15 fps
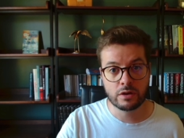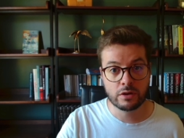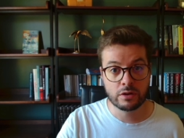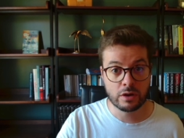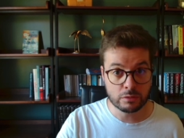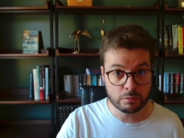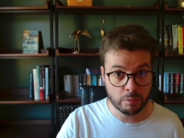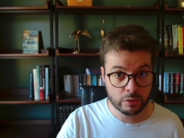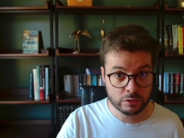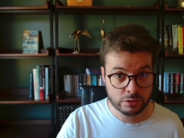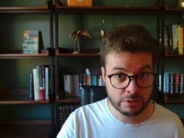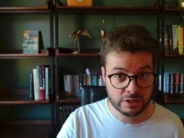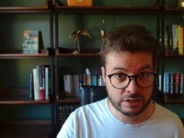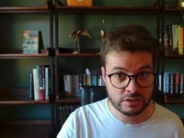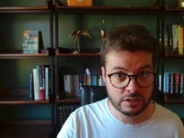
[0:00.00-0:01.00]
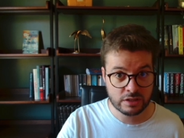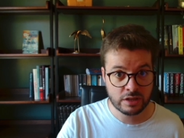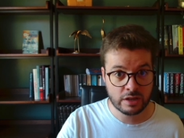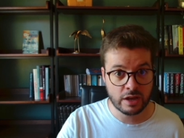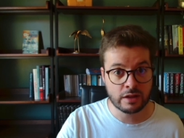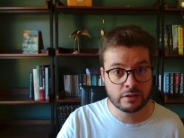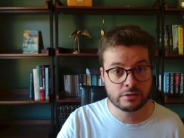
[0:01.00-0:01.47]
account
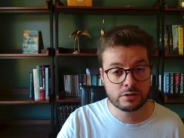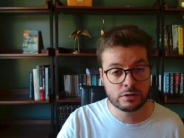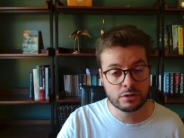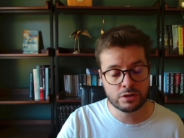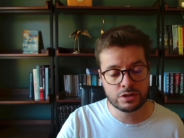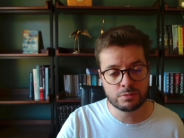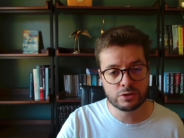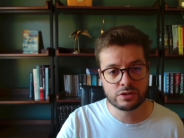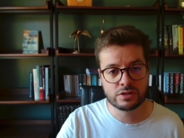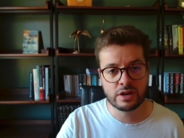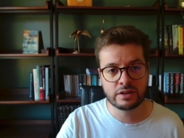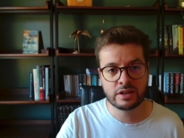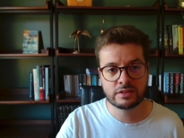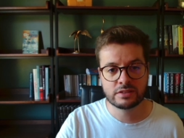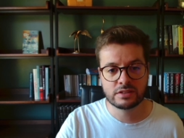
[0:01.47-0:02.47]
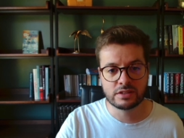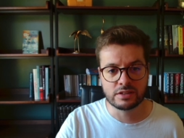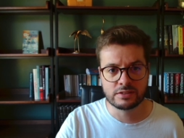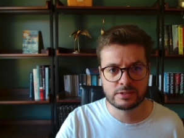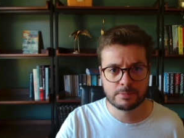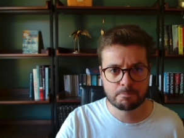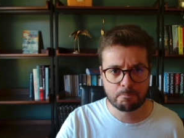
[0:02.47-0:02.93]
portability and pseudonymous identities.